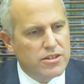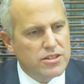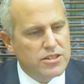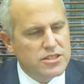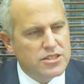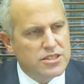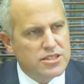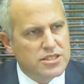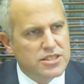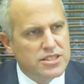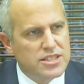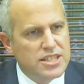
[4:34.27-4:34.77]

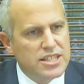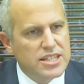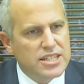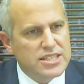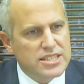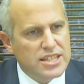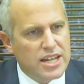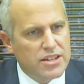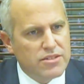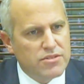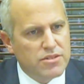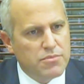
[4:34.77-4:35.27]

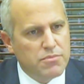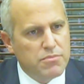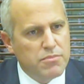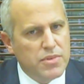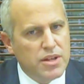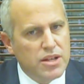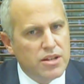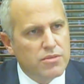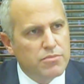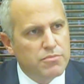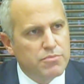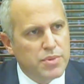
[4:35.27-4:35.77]
600
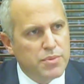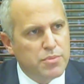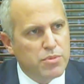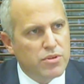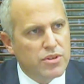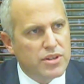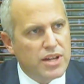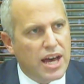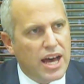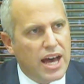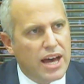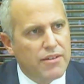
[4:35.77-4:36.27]
million
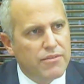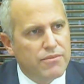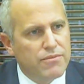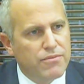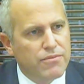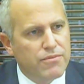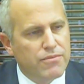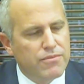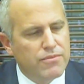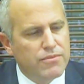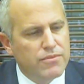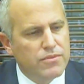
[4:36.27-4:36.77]
people
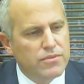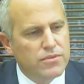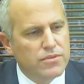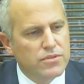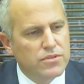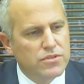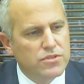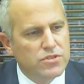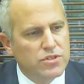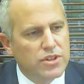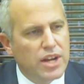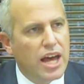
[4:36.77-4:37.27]

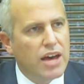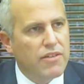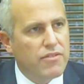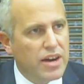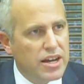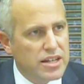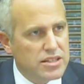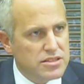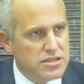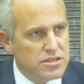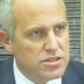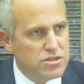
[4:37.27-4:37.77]
don't have
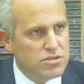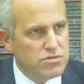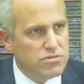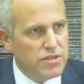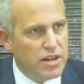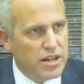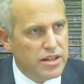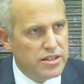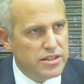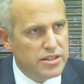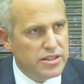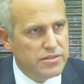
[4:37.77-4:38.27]
access to
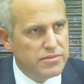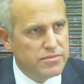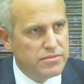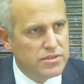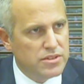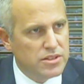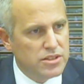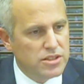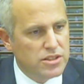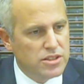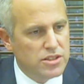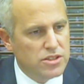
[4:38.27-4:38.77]
energy.
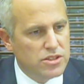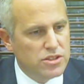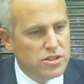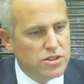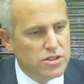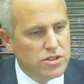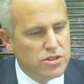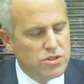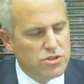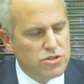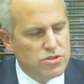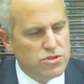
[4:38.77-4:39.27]

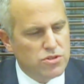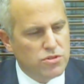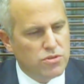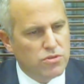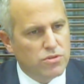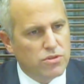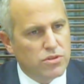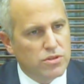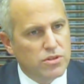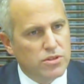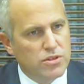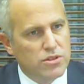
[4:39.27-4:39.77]

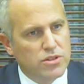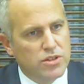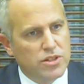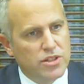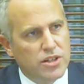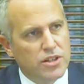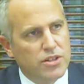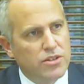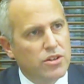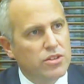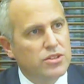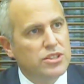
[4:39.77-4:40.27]
So
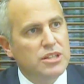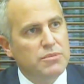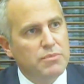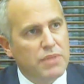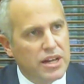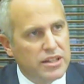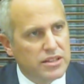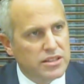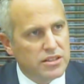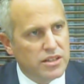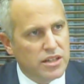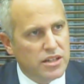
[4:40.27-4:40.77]
they're not
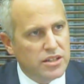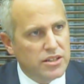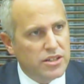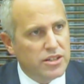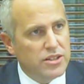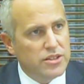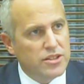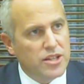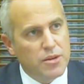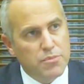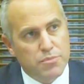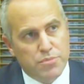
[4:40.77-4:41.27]
demanding energy.
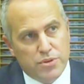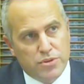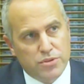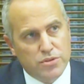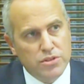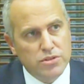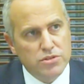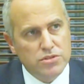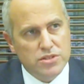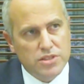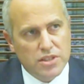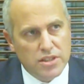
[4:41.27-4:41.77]
They
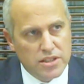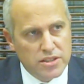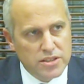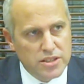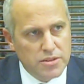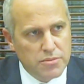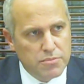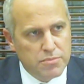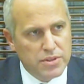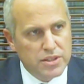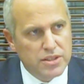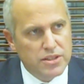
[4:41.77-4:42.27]
produce
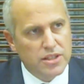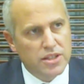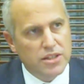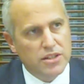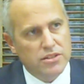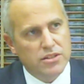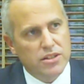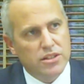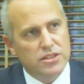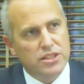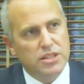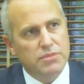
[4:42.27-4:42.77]
energy, but they're
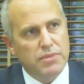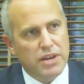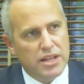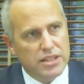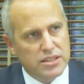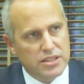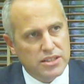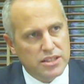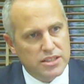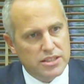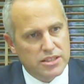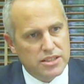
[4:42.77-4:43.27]
not
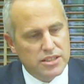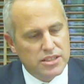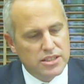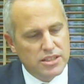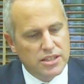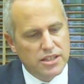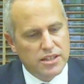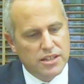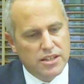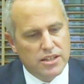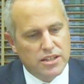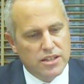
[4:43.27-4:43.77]
demanding it.
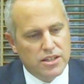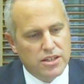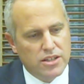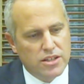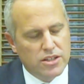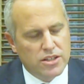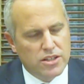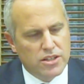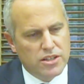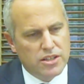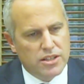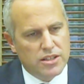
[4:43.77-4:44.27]

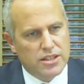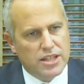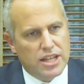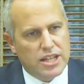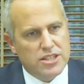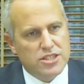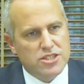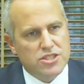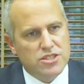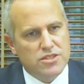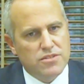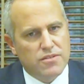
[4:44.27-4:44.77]

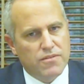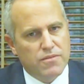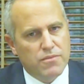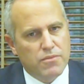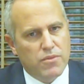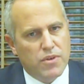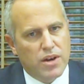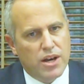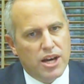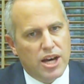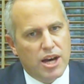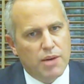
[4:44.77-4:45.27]
That's
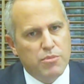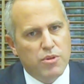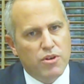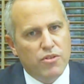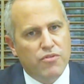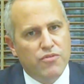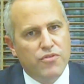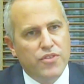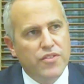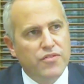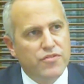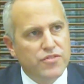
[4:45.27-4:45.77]

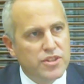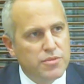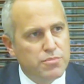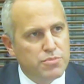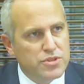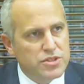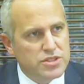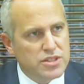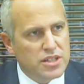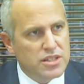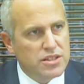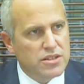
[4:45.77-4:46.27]
about
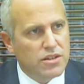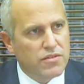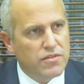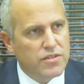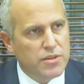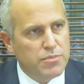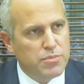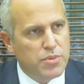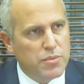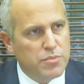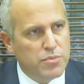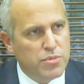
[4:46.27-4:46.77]
50% of
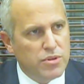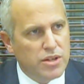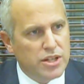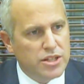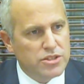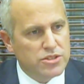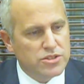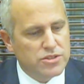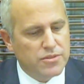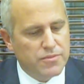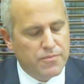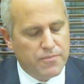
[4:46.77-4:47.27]
the
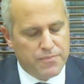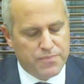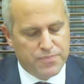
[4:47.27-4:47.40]
population.